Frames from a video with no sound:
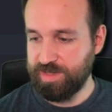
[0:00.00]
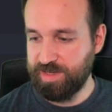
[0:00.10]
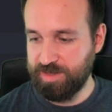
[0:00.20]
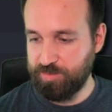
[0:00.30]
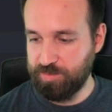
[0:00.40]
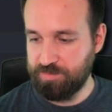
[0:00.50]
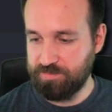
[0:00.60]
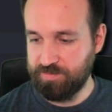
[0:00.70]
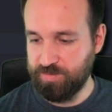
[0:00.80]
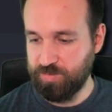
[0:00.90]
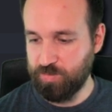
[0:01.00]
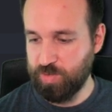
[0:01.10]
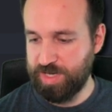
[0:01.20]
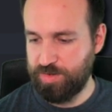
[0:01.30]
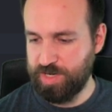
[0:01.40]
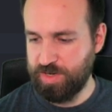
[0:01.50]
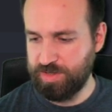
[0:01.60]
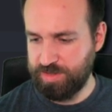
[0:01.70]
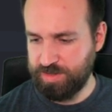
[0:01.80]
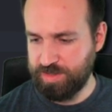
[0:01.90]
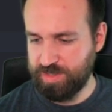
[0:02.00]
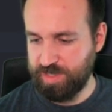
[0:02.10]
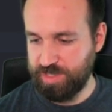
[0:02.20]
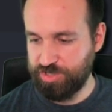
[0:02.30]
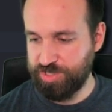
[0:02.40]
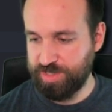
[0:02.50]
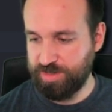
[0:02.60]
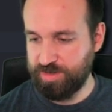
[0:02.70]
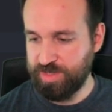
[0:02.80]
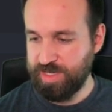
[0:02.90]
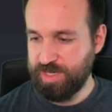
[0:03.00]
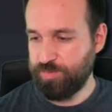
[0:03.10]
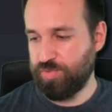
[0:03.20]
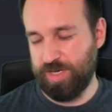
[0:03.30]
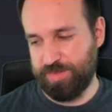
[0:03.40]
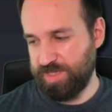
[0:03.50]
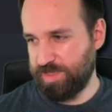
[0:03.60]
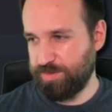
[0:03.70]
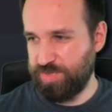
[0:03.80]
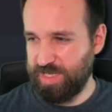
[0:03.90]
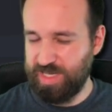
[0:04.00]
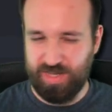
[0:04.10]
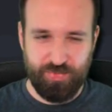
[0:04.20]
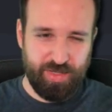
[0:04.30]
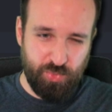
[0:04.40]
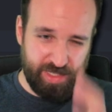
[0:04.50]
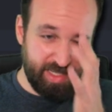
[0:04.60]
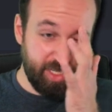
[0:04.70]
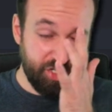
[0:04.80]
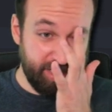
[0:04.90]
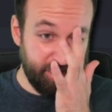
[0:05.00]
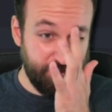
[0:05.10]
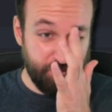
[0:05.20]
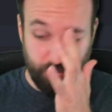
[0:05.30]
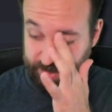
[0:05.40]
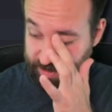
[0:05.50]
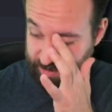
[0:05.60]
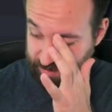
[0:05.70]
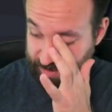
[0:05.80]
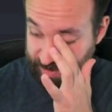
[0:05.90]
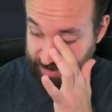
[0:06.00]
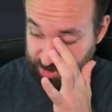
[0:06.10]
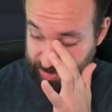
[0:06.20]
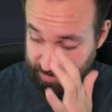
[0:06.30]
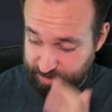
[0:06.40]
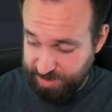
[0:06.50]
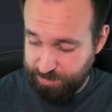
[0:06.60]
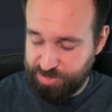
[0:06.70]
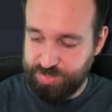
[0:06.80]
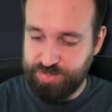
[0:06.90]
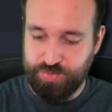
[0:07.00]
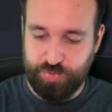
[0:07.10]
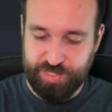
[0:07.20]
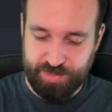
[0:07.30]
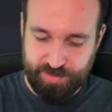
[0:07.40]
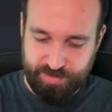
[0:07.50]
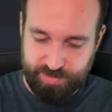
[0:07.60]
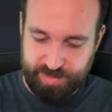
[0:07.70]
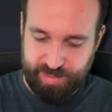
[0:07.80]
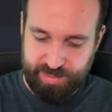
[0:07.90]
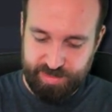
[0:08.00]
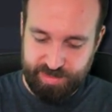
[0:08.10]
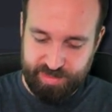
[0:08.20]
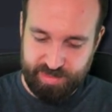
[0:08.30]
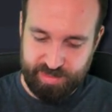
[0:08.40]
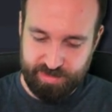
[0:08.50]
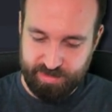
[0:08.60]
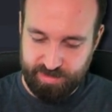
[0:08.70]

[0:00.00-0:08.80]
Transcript: um, why do I can't share? Perhaps it's a PDF that we can't share to Twitter. Can I share my image to Twitter or anything like